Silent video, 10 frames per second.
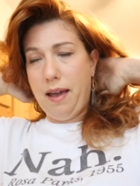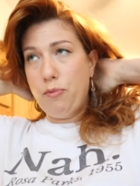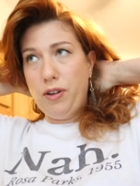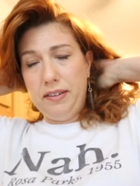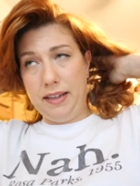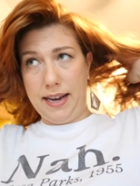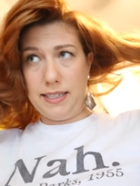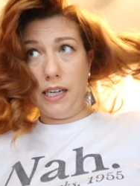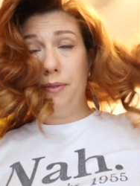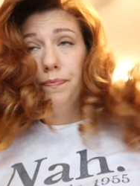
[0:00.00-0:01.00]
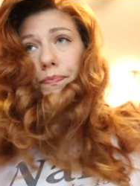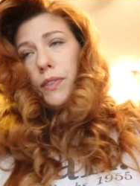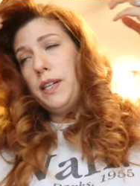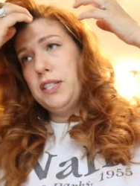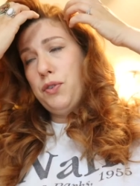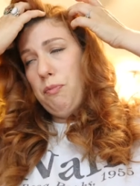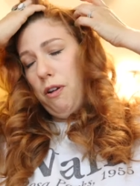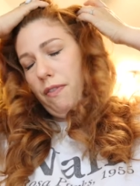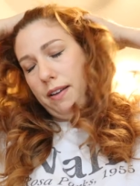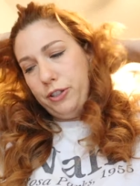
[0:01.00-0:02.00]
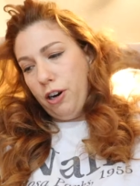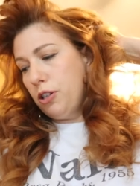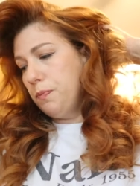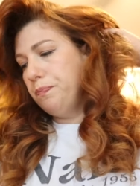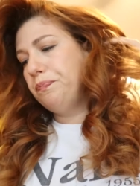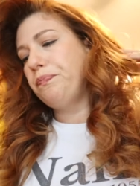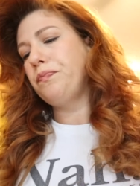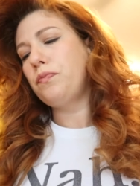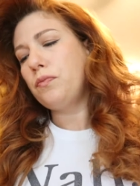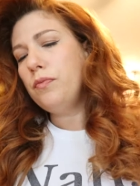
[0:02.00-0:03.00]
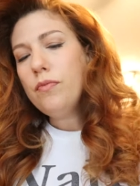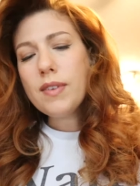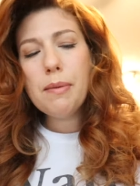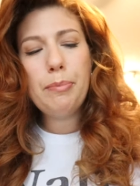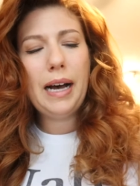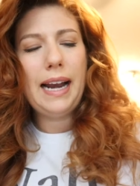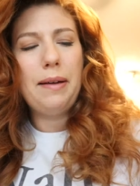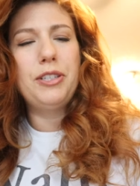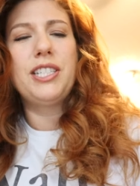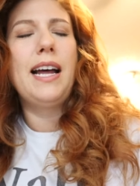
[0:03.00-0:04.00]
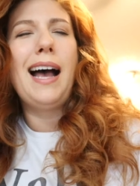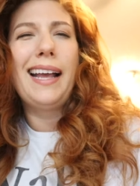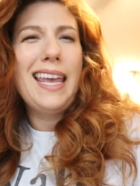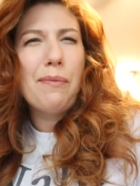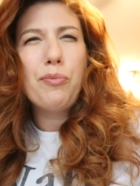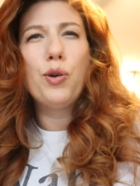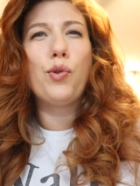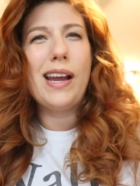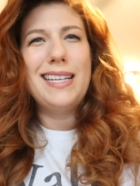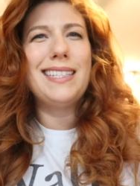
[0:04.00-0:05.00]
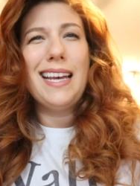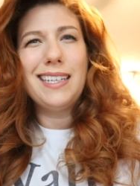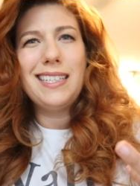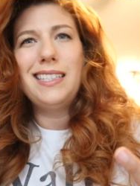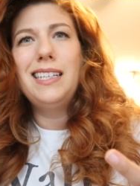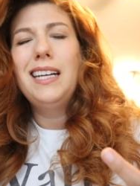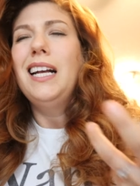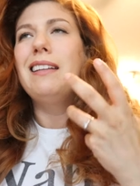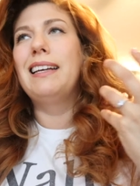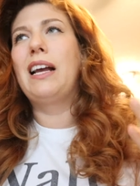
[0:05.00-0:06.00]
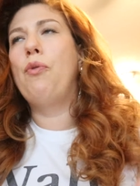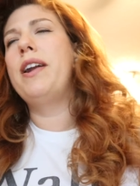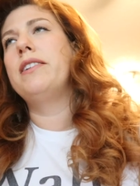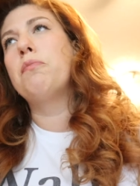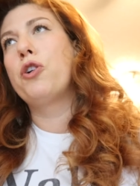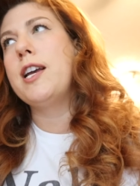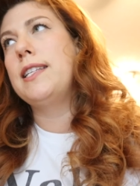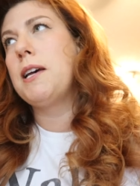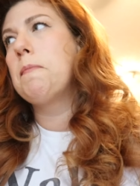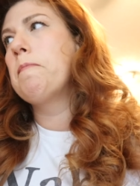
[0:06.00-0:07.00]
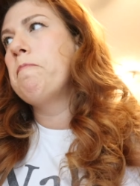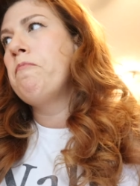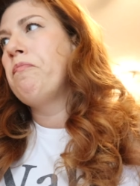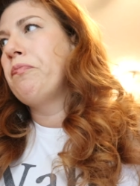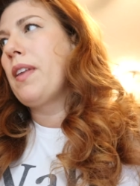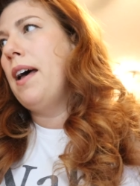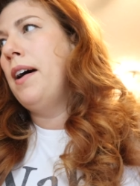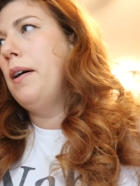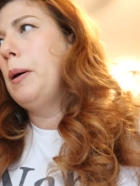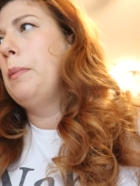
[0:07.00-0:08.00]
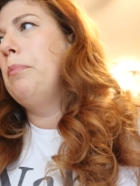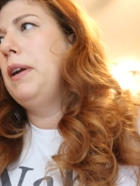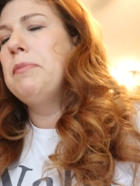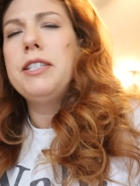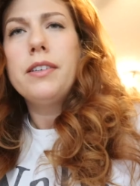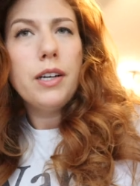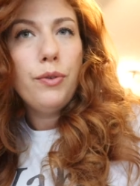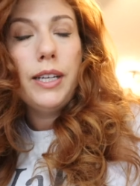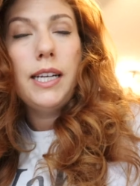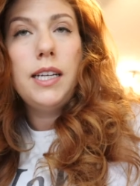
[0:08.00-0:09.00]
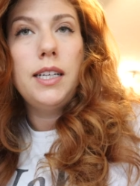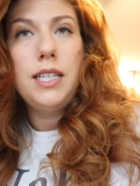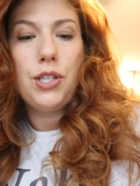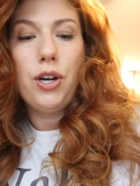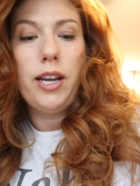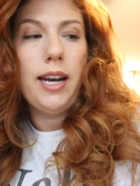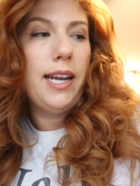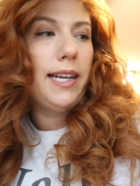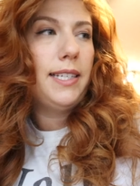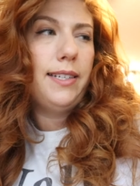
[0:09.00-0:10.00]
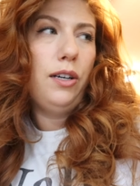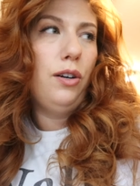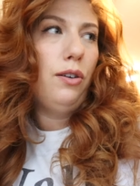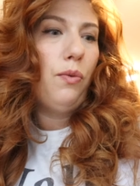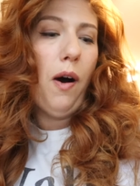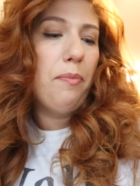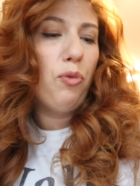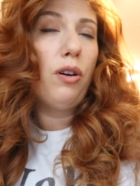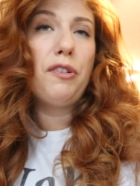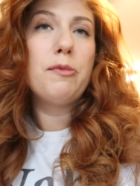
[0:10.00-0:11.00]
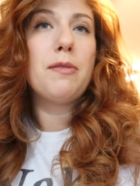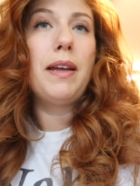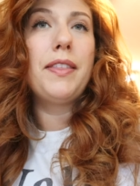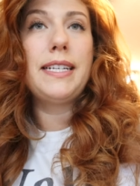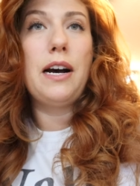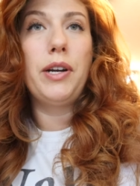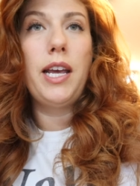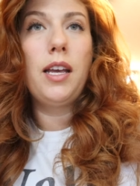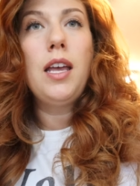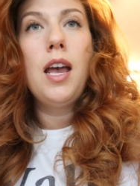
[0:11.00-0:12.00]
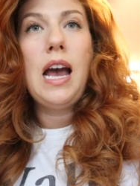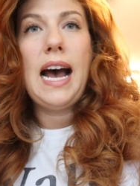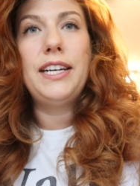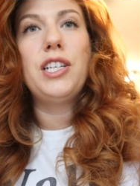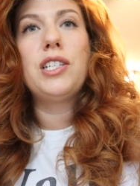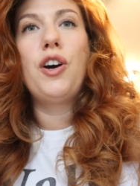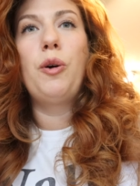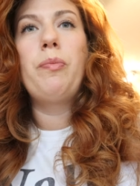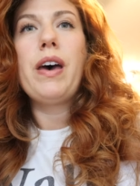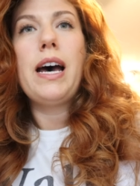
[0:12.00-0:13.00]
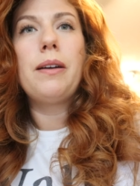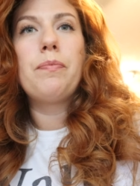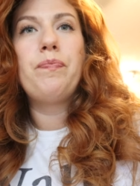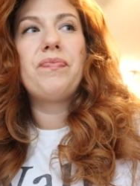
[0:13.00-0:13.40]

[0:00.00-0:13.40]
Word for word: I more than liked it. So that's 3.5 stars but I'm just not, I can't praise it like I wanted to praise it. Um, but I'm still going to read He Started It. I still want more from Samantha Downing. I just hope that